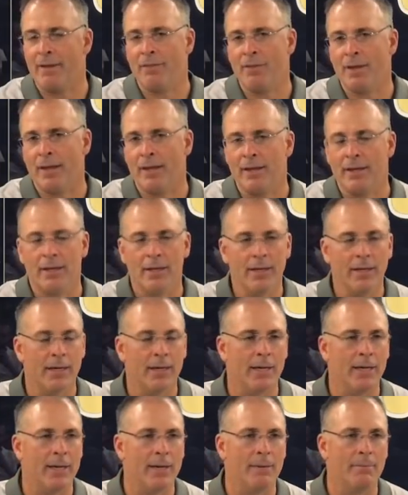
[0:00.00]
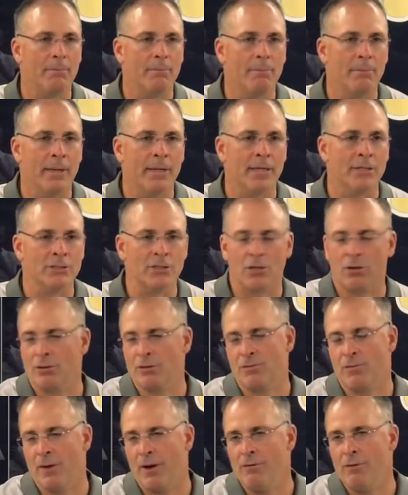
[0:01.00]
I think, um, because it
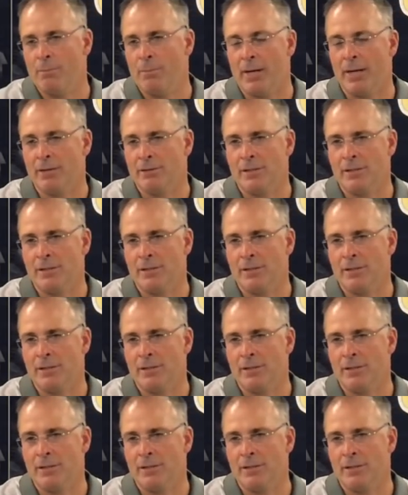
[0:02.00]
hurts for everybody.